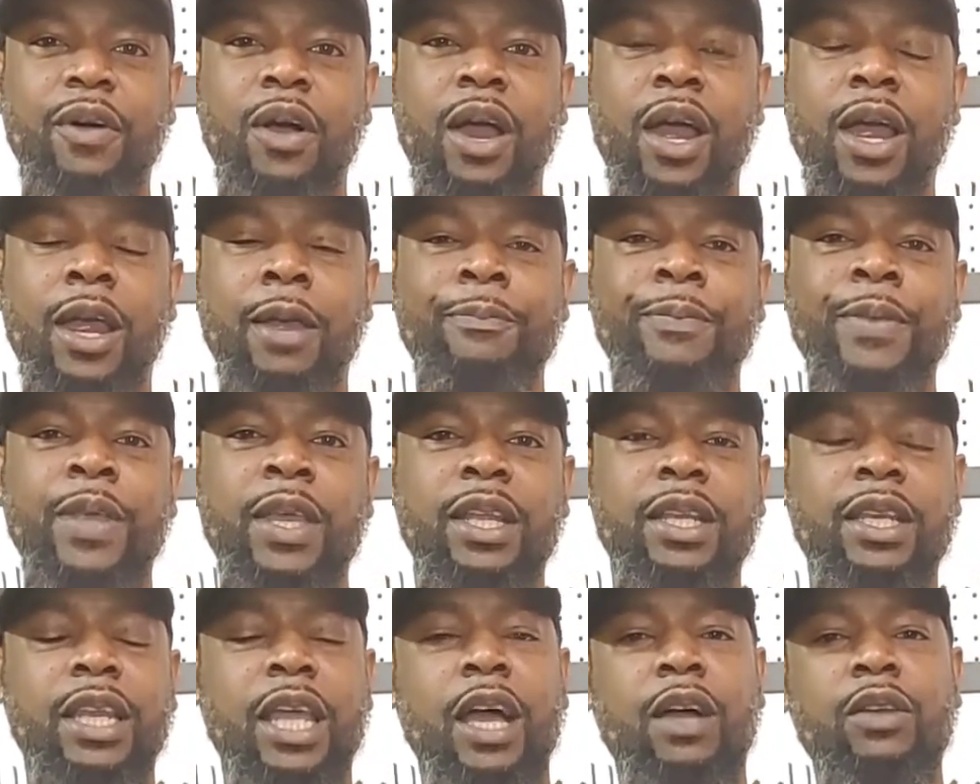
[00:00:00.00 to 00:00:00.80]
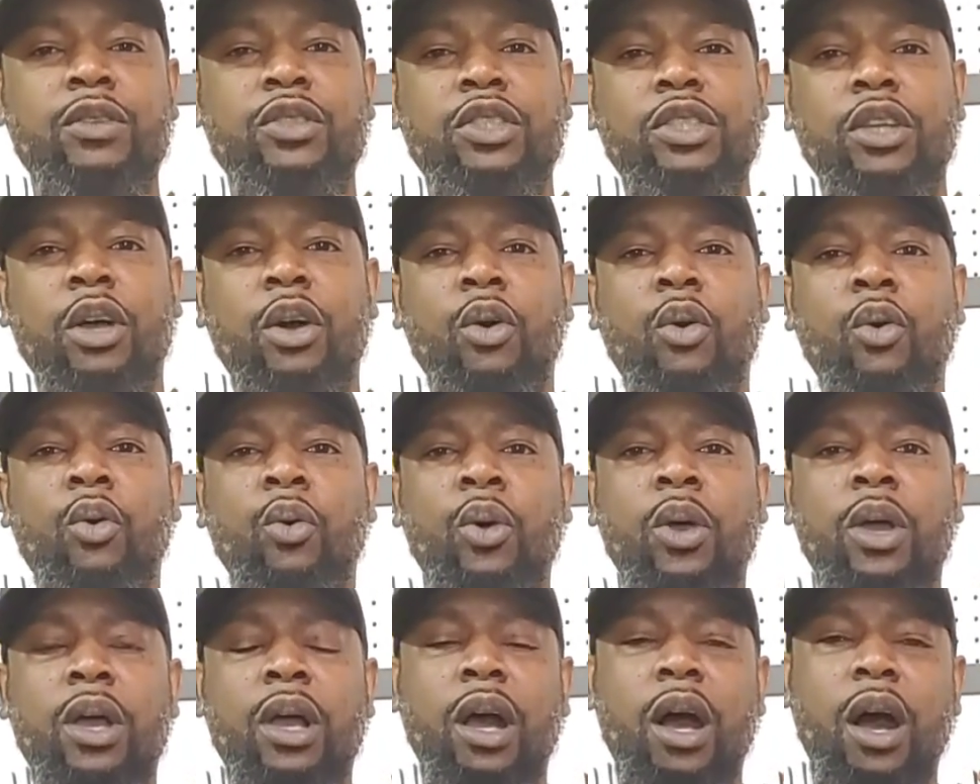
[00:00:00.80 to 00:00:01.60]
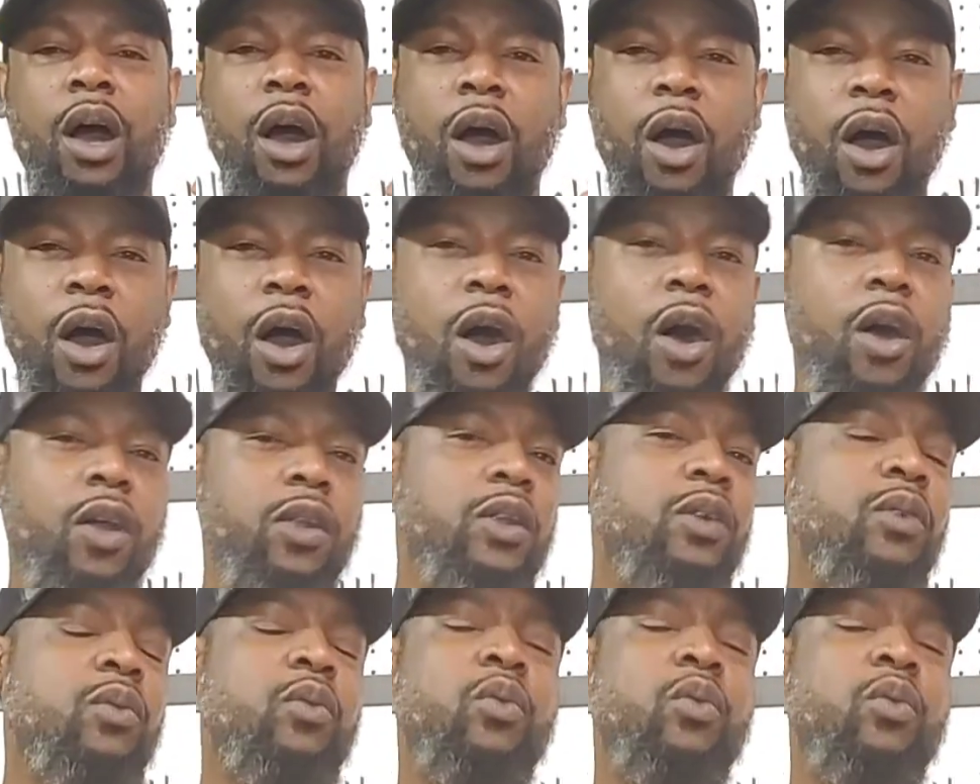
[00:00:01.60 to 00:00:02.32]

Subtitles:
All right, now, so all of